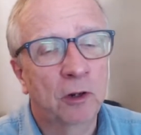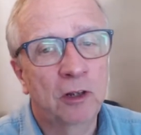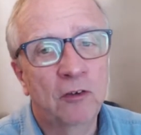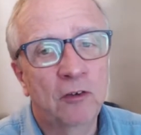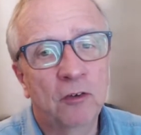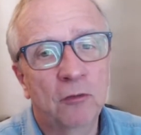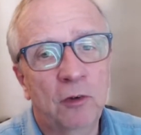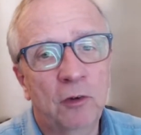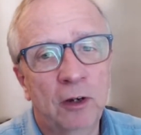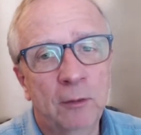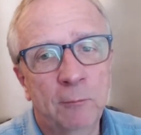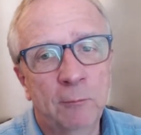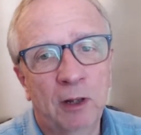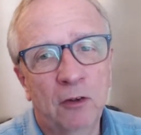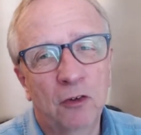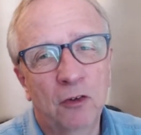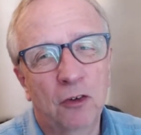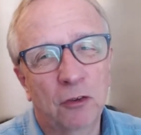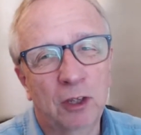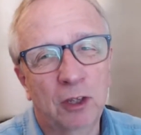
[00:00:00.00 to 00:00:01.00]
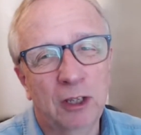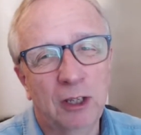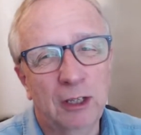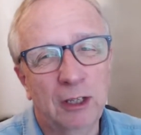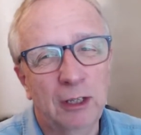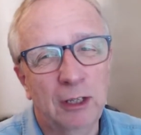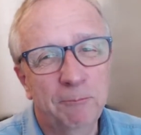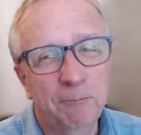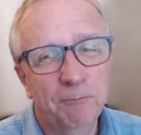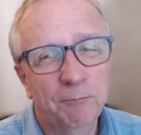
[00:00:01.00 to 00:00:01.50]
It's very much
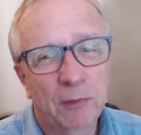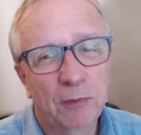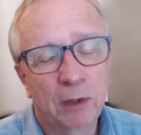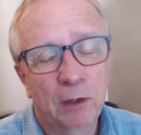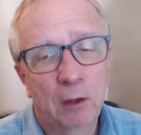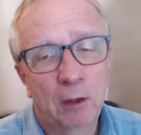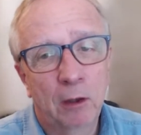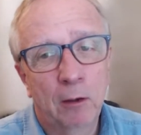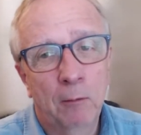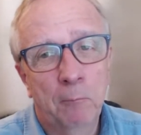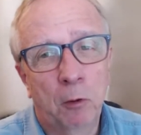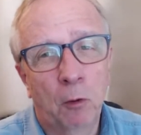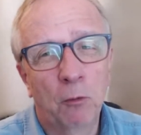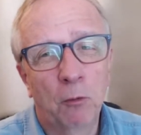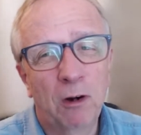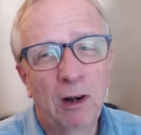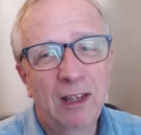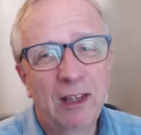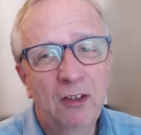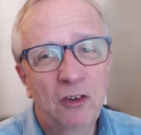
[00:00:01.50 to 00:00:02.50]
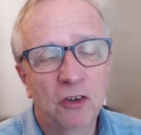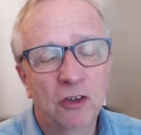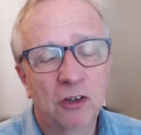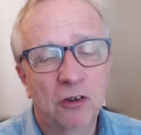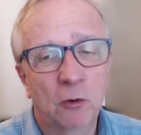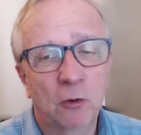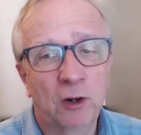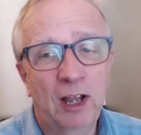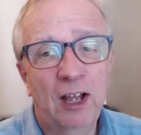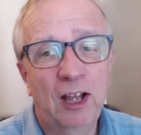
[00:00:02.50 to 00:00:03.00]
the correlation,
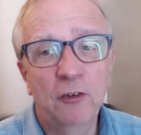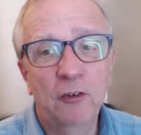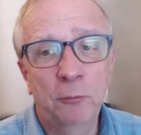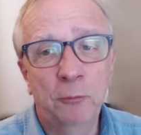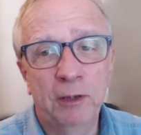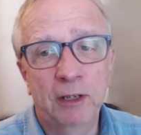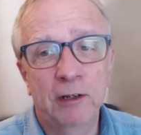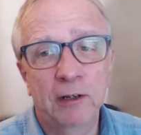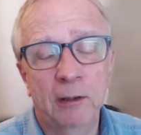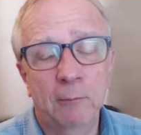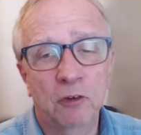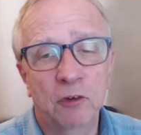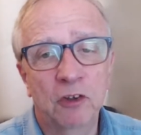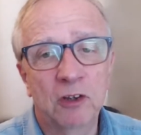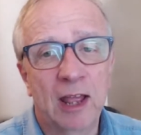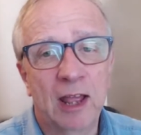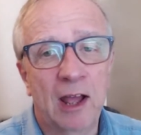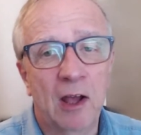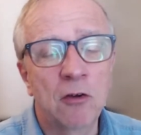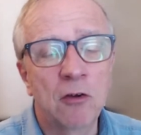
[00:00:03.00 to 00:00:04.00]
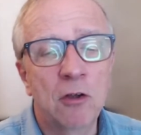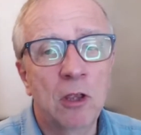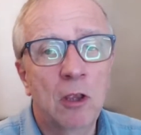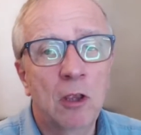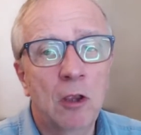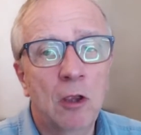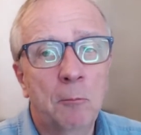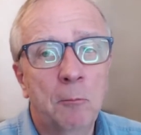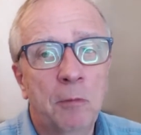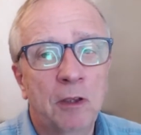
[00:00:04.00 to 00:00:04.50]
or it has been up to now.
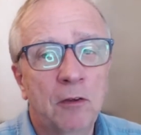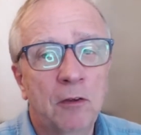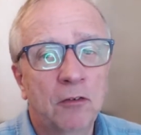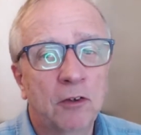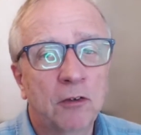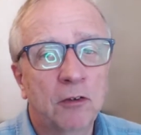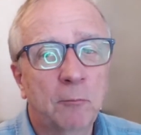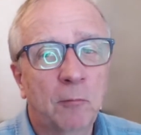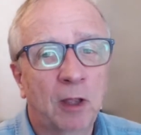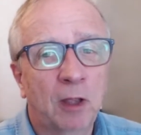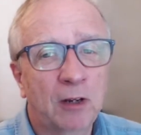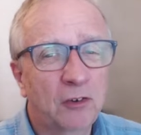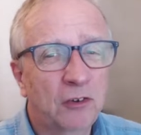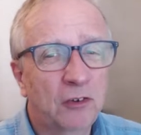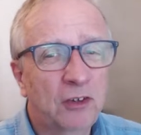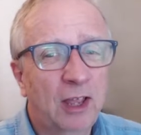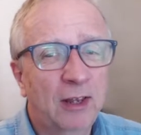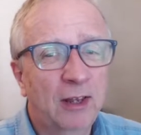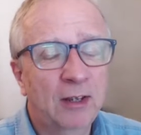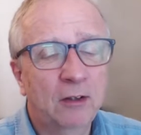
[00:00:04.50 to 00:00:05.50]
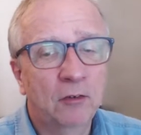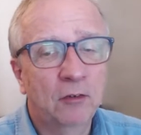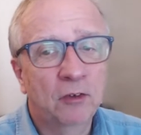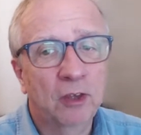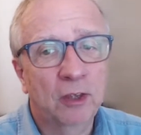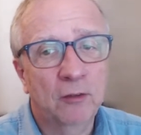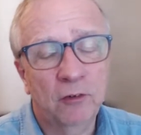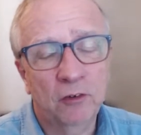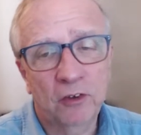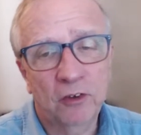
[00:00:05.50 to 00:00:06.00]
But my understanding is
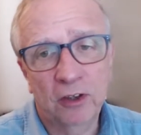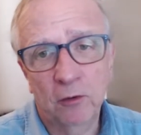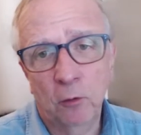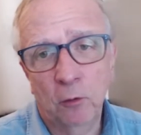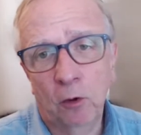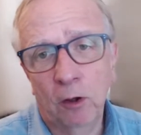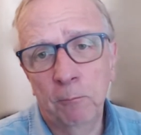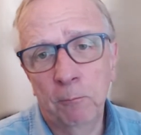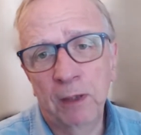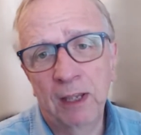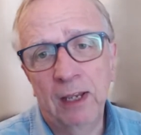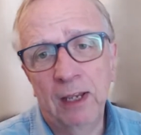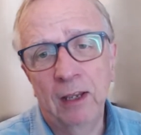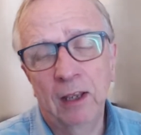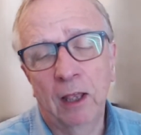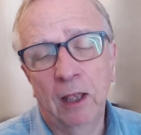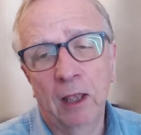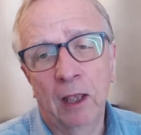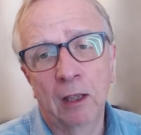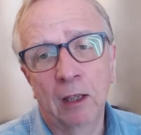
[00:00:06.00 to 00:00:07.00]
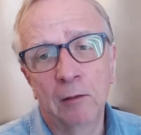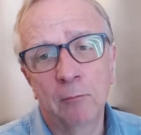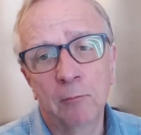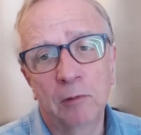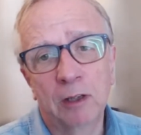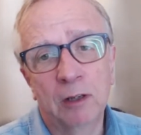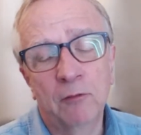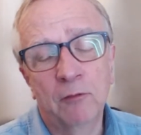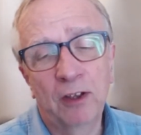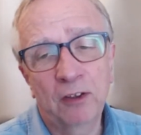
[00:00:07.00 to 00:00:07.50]
they've received quite a big
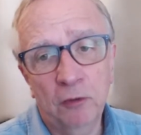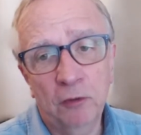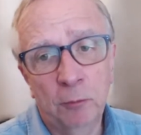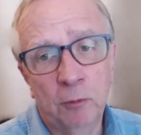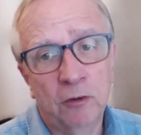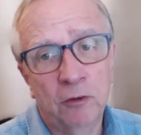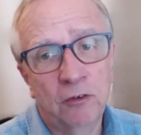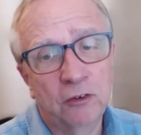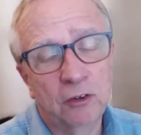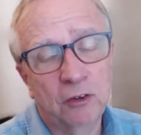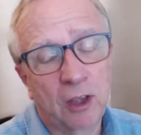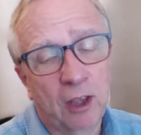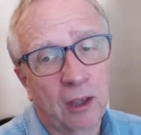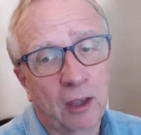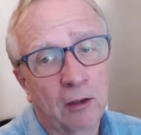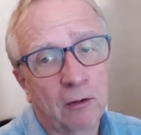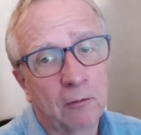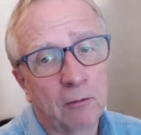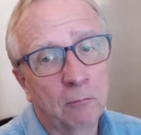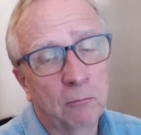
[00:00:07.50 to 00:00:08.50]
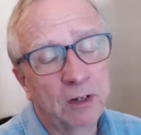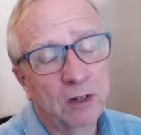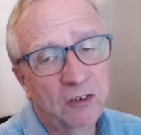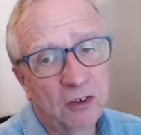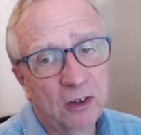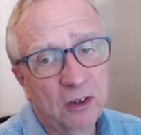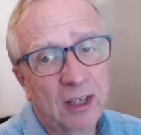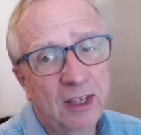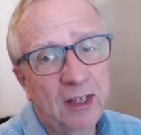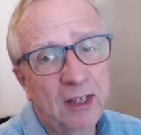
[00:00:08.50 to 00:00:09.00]
investment
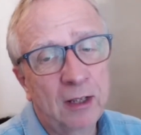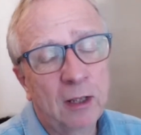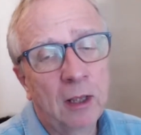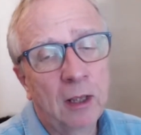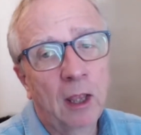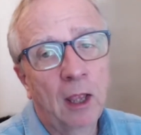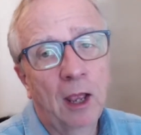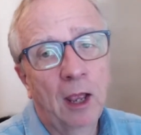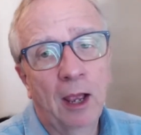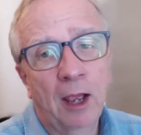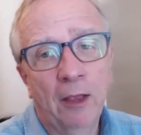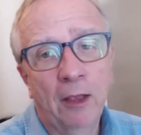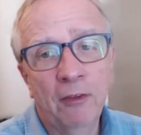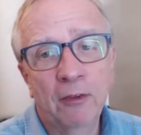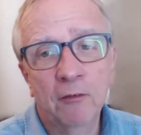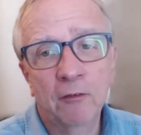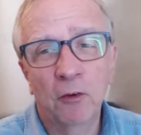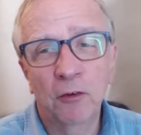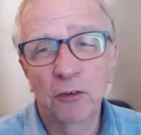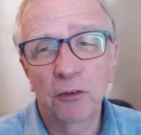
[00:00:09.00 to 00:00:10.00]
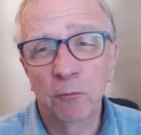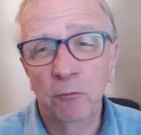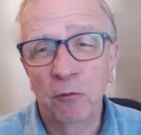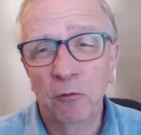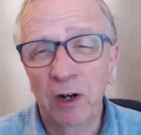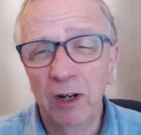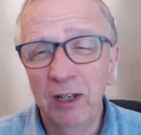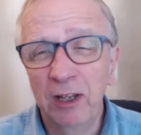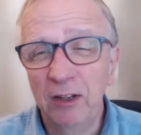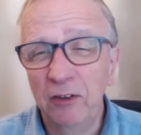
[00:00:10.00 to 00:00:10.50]
recently, and they've got some
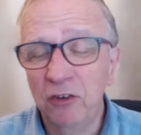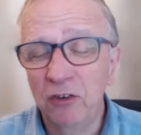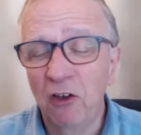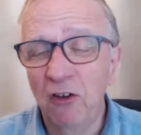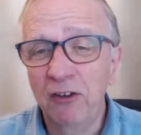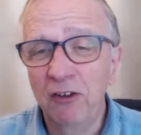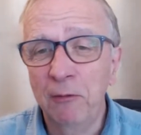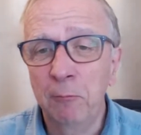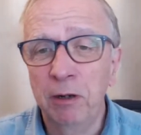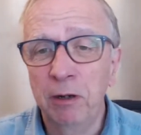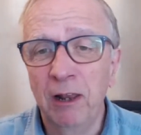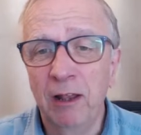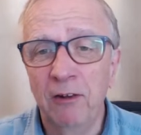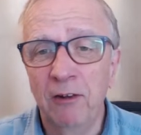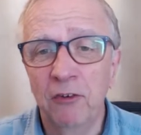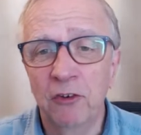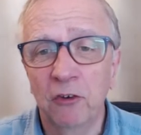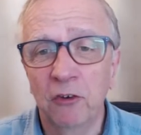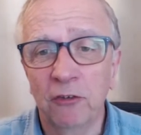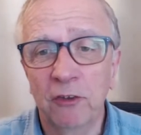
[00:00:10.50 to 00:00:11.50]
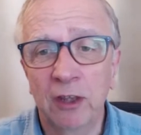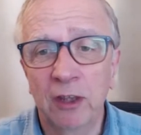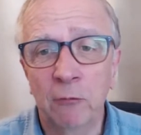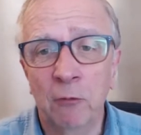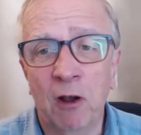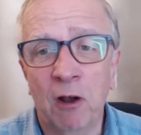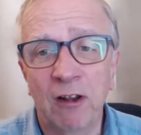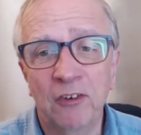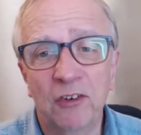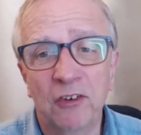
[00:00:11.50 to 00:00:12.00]
very exciting plans on the
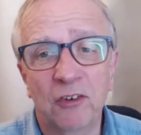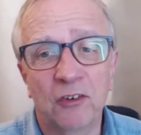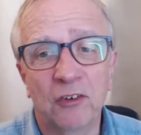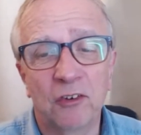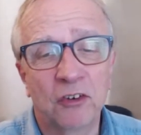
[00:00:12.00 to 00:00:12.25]
horizon.